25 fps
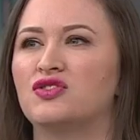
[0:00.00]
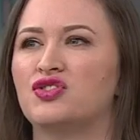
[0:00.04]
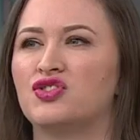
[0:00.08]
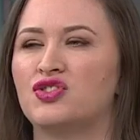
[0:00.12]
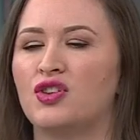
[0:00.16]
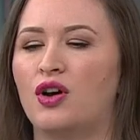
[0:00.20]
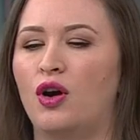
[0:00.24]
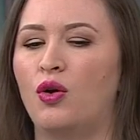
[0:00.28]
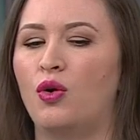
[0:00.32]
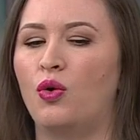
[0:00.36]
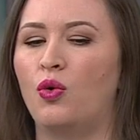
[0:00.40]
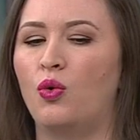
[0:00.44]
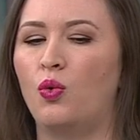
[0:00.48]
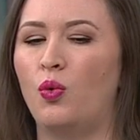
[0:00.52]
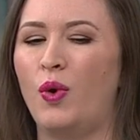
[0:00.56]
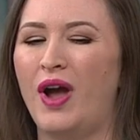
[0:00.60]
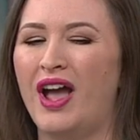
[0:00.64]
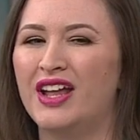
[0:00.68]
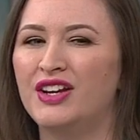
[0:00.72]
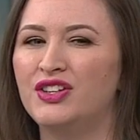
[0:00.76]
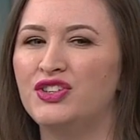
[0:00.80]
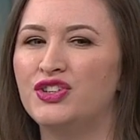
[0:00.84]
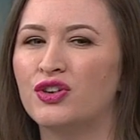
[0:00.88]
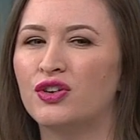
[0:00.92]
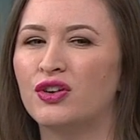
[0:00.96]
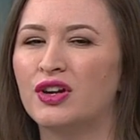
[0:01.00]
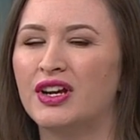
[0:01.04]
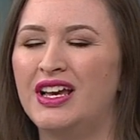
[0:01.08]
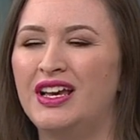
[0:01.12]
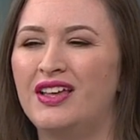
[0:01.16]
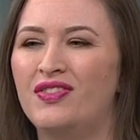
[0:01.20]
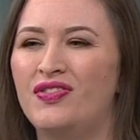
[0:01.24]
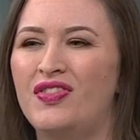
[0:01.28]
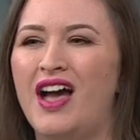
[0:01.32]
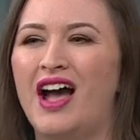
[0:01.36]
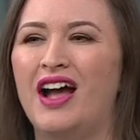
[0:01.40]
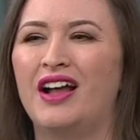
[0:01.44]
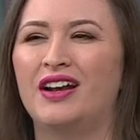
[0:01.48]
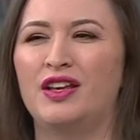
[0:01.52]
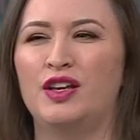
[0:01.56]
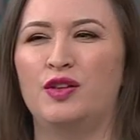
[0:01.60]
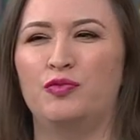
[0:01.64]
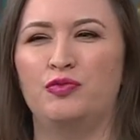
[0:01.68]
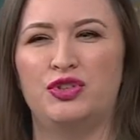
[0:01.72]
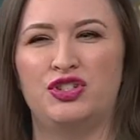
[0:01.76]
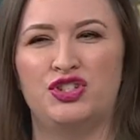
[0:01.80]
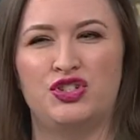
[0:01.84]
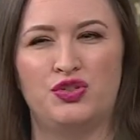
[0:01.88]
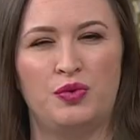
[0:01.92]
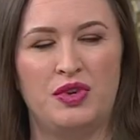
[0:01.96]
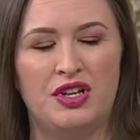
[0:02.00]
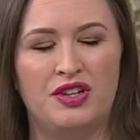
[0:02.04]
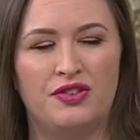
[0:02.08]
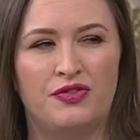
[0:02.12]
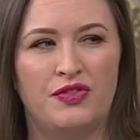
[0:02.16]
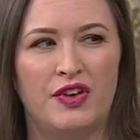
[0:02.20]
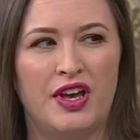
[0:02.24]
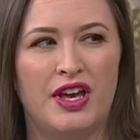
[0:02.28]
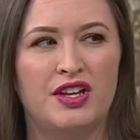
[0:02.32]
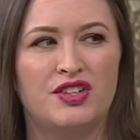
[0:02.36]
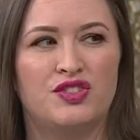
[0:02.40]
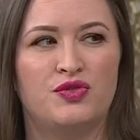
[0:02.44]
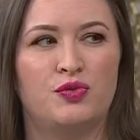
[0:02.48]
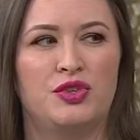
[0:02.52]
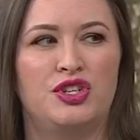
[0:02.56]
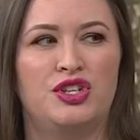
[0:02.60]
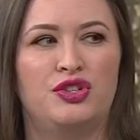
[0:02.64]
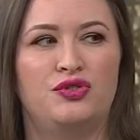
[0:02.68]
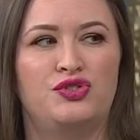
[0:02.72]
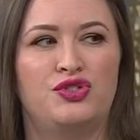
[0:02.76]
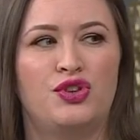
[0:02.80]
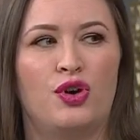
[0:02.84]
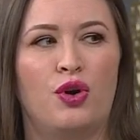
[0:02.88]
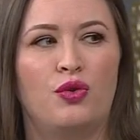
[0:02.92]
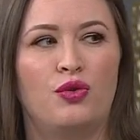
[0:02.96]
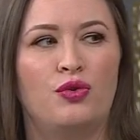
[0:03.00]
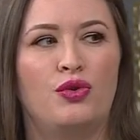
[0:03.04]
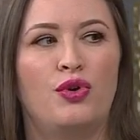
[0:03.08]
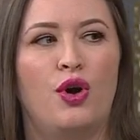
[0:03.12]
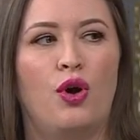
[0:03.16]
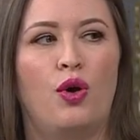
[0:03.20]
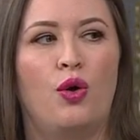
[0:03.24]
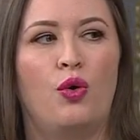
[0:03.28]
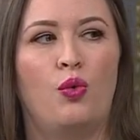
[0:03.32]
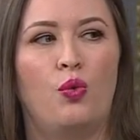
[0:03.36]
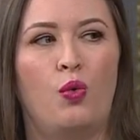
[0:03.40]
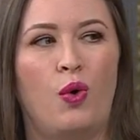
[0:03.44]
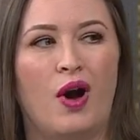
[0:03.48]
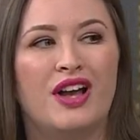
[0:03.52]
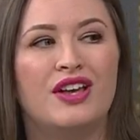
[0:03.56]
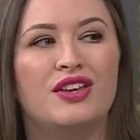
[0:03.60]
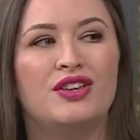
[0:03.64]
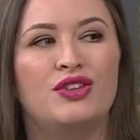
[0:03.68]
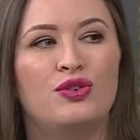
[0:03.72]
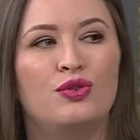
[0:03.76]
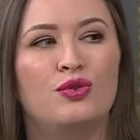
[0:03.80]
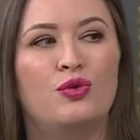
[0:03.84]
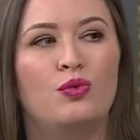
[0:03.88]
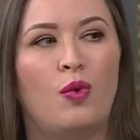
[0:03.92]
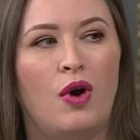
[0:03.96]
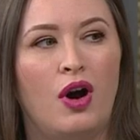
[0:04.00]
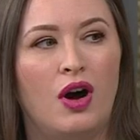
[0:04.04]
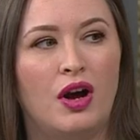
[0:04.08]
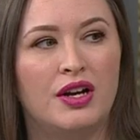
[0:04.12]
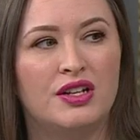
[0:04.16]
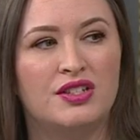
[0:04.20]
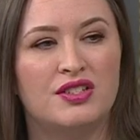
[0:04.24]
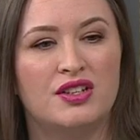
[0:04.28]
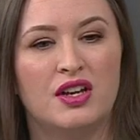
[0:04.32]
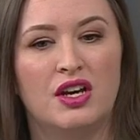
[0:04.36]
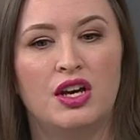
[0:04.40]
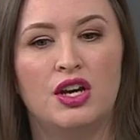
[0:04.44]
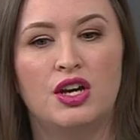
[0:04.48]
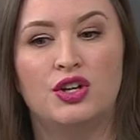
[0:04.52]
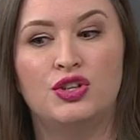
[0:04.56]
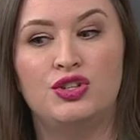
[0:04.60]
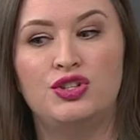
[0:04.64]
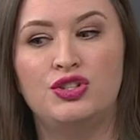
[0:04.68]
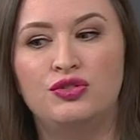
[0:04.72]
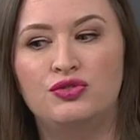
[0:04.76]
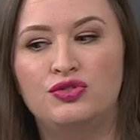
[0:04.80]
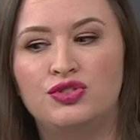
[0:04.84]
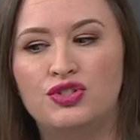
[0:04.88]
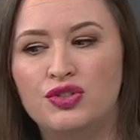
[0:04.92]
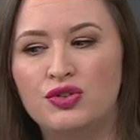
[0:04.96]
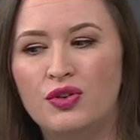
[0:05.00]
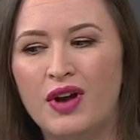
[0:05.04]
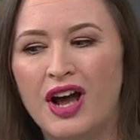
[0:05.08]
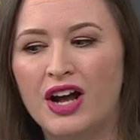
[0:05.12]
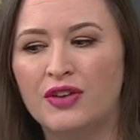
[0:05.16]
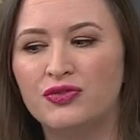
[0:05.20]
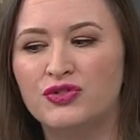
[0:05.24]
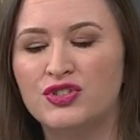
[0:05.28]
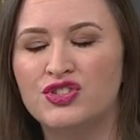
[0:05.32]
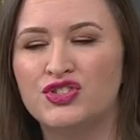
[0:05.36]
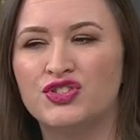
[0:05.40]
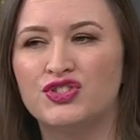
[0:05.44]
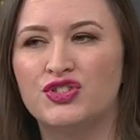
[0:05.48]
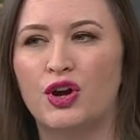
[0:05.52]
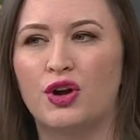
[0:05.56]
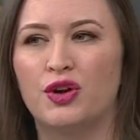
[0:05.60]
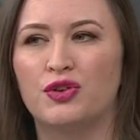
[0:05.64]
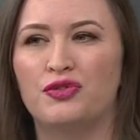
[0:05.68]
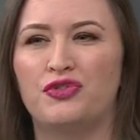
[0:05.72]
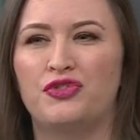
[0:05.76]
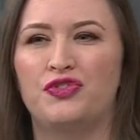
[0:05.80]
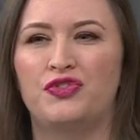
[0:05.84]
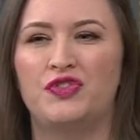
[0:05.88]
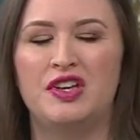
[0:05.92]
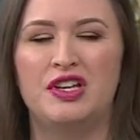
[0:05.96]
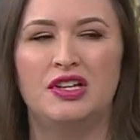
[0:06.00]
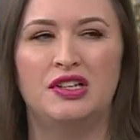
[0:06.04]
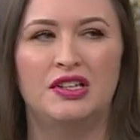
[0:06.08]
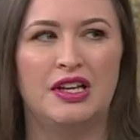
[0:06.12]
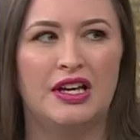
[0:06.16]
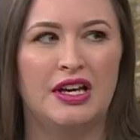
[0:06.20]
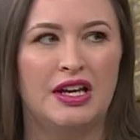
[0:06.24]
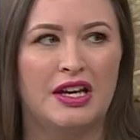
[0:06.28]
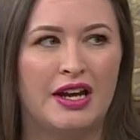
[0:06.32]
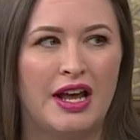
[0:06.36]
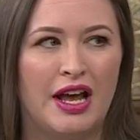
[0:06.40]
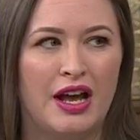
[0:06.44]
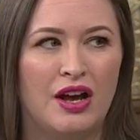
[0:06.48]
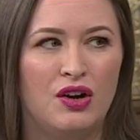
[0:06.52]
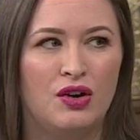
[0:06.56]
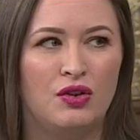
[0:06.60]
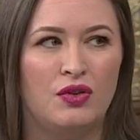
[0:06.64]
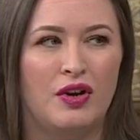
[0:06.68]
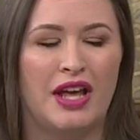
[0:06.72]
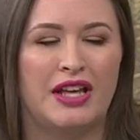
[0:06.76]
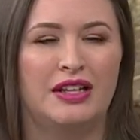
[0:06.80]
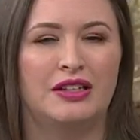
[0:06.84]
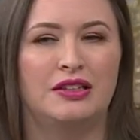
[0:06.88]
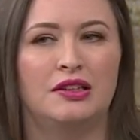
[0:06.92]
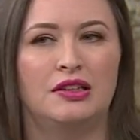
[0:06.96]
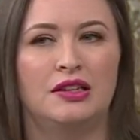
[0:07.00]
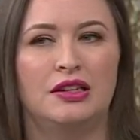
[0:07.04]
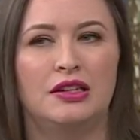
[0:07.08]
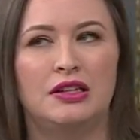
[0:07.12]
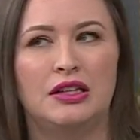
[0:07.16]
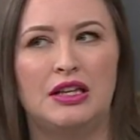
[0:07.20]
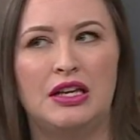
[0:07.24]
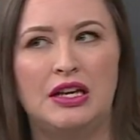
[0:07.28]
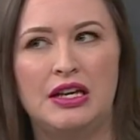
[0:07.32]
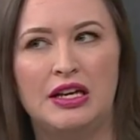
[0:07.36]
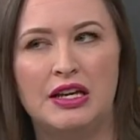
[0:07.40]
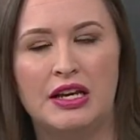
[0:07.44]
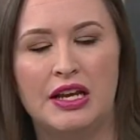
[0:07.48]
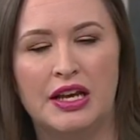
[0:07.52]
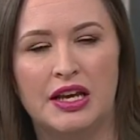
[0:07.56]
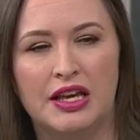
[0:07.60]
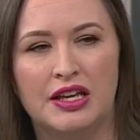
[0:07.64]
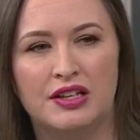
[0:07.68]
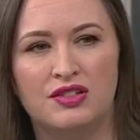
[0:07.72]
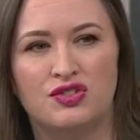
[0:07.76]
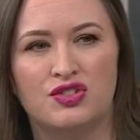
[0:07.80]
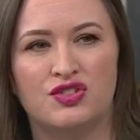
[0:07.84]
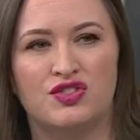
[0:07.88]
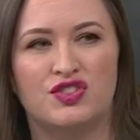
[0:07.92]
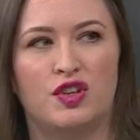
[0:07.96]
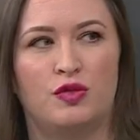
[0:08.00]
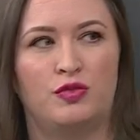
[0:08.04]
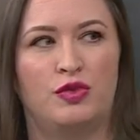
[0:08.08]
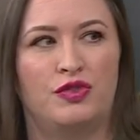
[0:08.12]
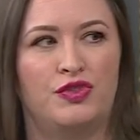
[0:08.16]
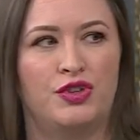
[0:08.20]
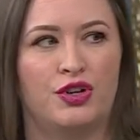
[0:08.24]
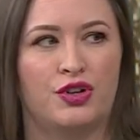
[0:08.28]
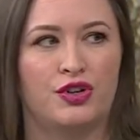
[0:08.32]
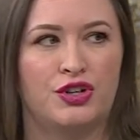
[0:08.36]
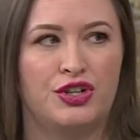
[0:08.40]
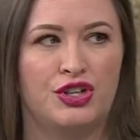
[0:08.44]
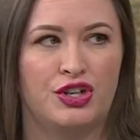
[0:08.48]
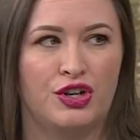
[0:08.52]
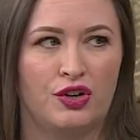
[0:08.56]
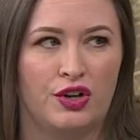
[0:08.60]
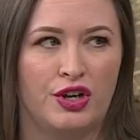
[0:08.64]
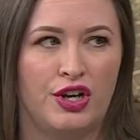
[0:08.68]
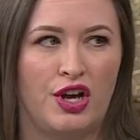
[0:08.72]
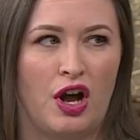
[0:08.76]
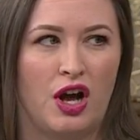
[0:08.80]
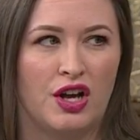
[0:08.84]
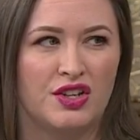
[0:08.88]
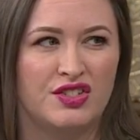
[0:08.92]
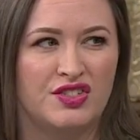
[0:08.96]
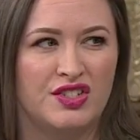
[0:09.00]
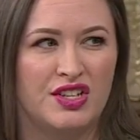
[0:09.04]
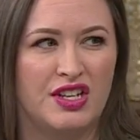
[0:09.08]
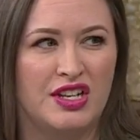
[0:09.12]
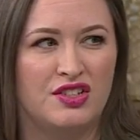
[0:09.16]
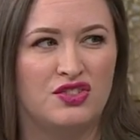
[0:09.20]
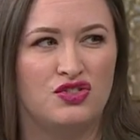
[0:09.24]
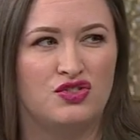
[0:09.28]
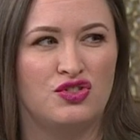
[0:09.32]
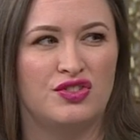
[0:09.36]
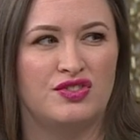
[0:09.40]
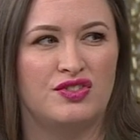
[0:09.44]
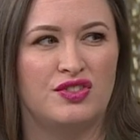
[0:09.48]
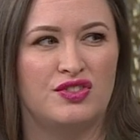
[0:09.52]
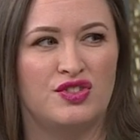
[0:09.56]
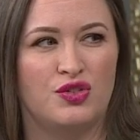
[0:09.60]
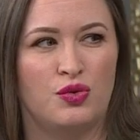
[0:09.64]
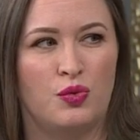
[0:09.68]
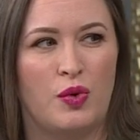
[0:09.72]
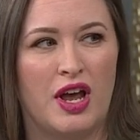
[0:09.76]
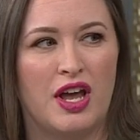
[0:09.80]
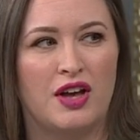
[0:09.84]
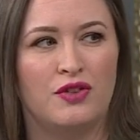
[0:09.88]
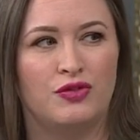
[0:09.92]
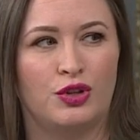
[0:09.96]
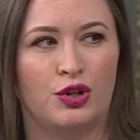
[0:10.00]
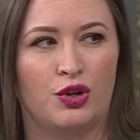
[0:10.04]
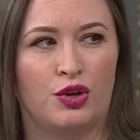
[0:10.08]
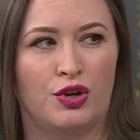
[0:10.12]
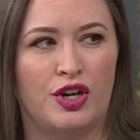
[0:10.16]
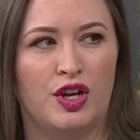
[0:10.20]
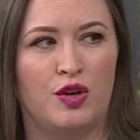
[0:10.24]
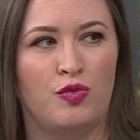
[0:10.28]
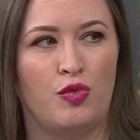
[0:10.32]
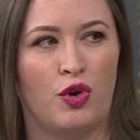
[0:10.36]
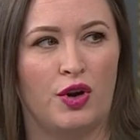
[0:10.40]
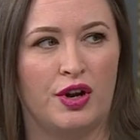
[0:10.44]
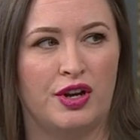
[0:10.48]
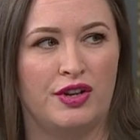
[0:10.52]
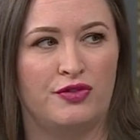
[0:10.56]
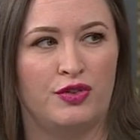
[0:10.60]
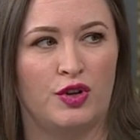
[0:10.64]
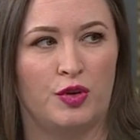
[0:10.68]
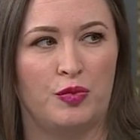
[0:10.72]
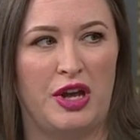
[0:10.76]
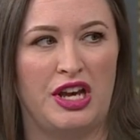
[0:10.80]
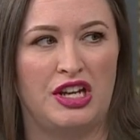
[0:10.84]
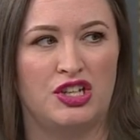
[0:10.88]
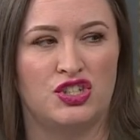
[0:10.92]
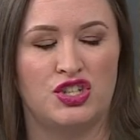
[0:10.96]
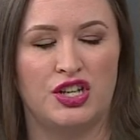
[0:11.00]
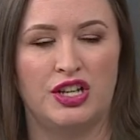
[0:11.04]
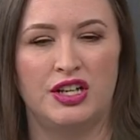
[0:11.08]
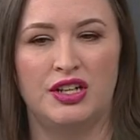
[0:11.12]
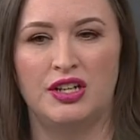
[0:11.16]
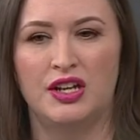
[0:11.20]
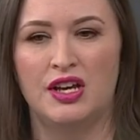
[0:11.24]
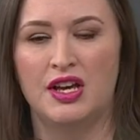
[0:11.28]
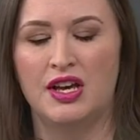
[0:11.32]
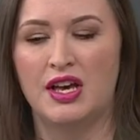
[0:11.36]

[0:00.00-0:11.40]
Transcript: so when you're in that in between phase, when you don't know what you want, you do have to start feeling it out and leaning into some of your curiosities just as right. a way of learning more information.